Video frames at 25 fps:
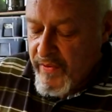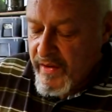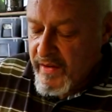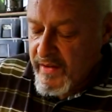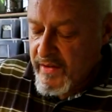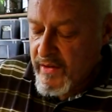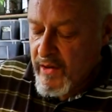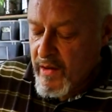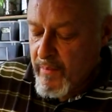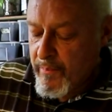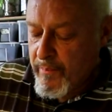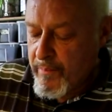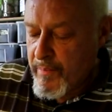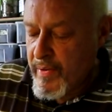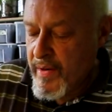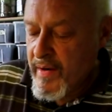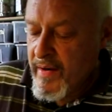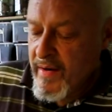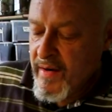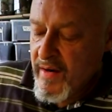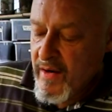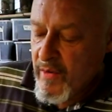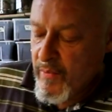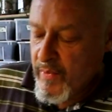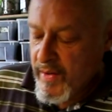fill it up
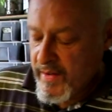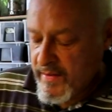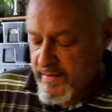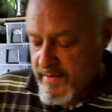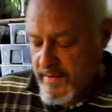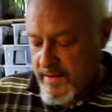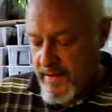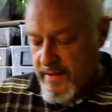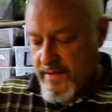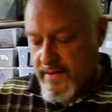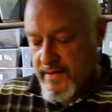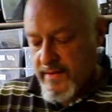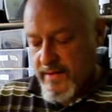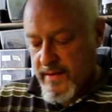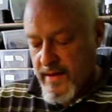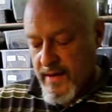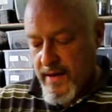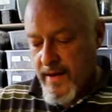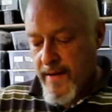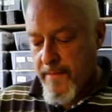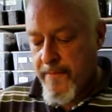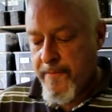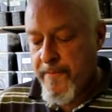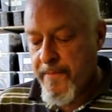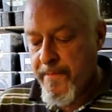with this
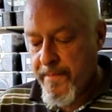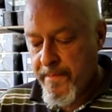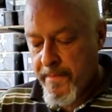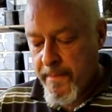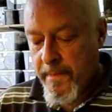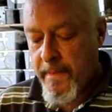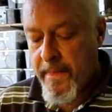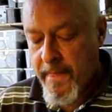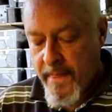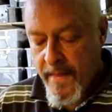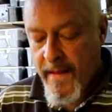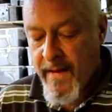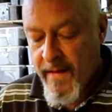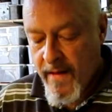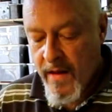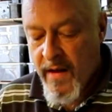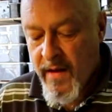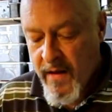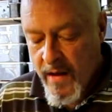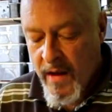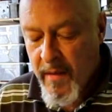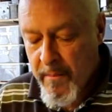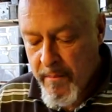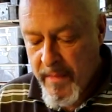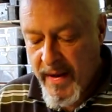uh,
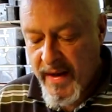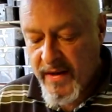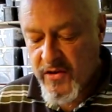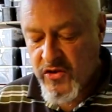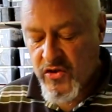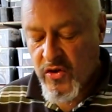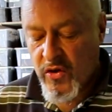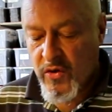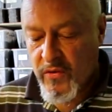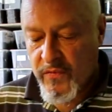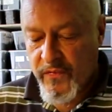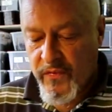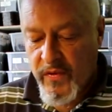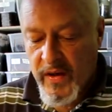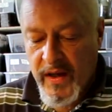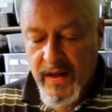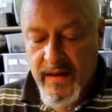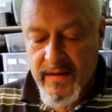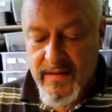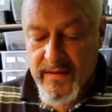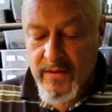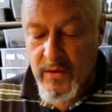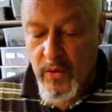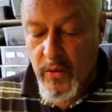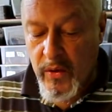mixture of
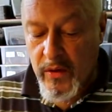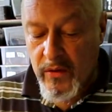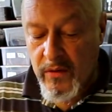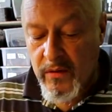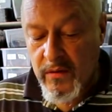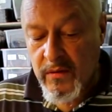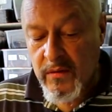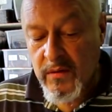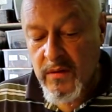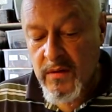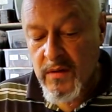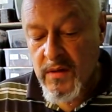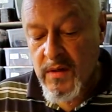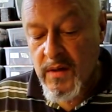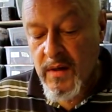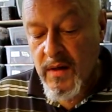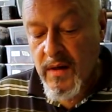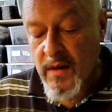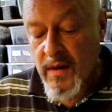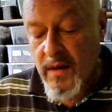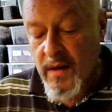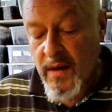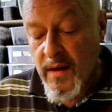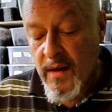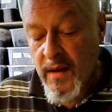flake soil.
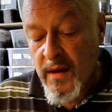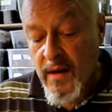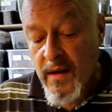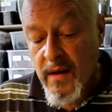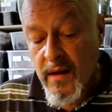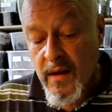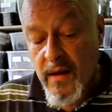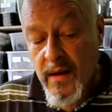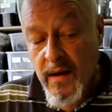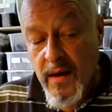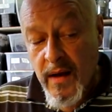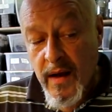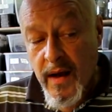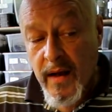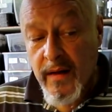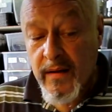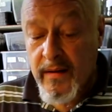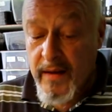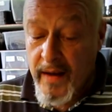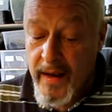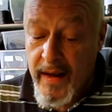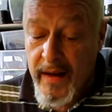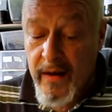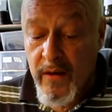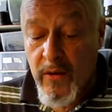
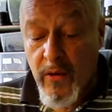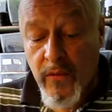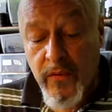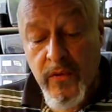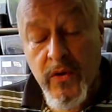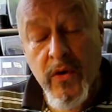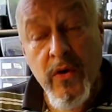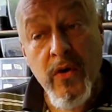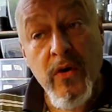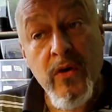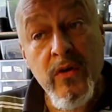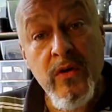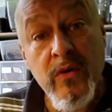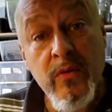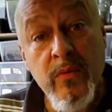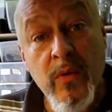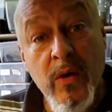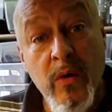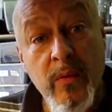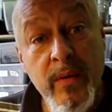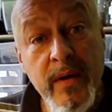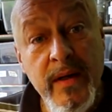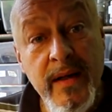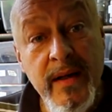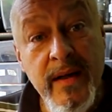And then, of course,
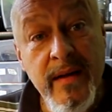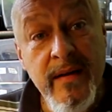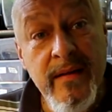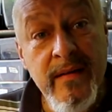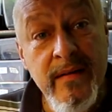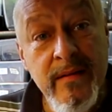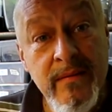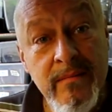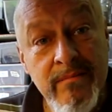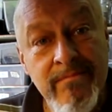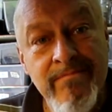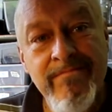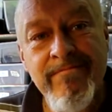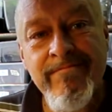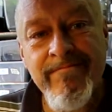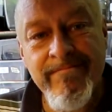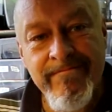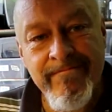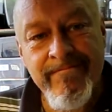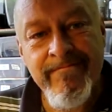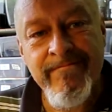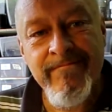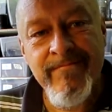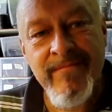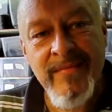what we need?
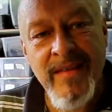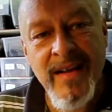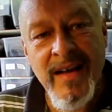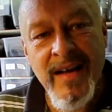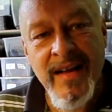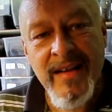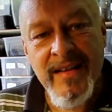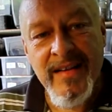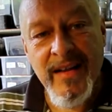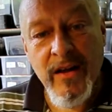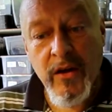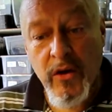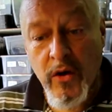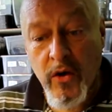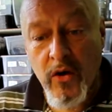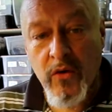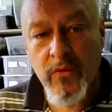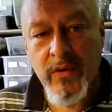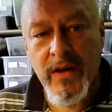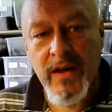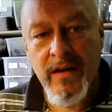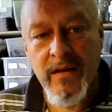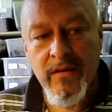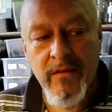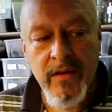The
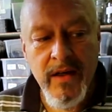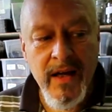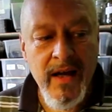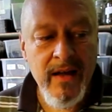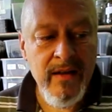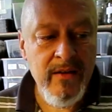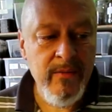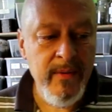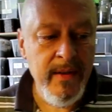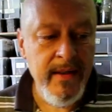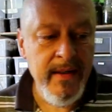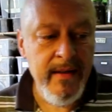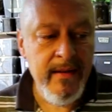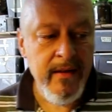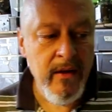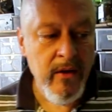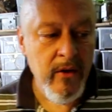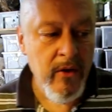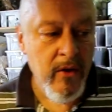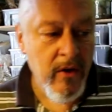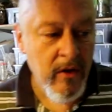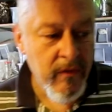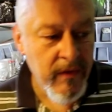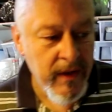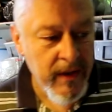larvae. Yes, we need the
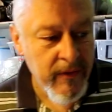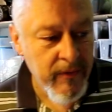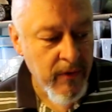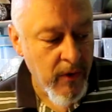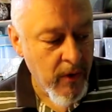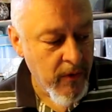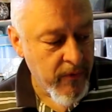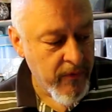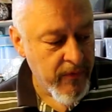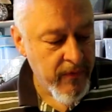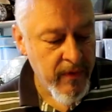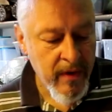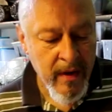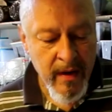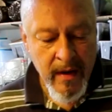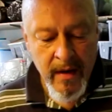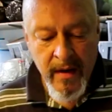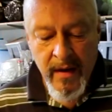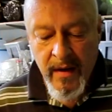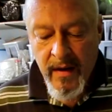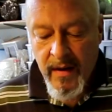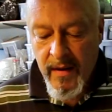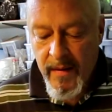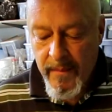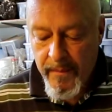larvae of
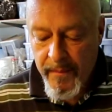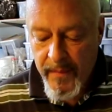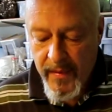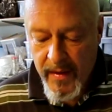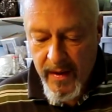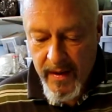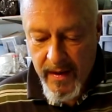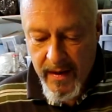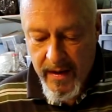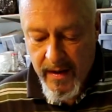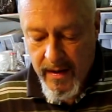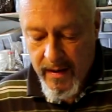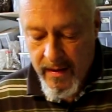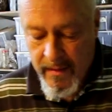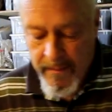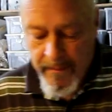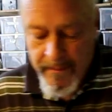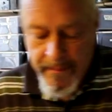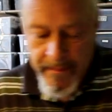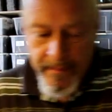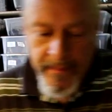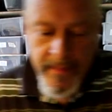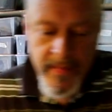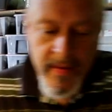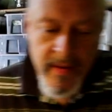uh,
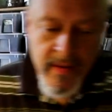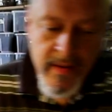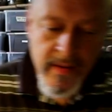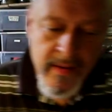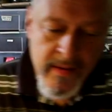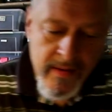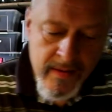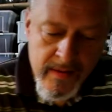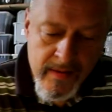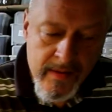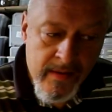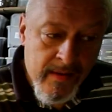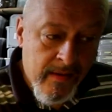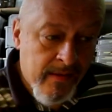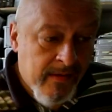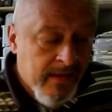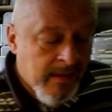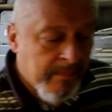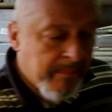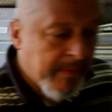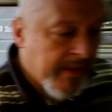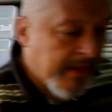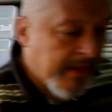the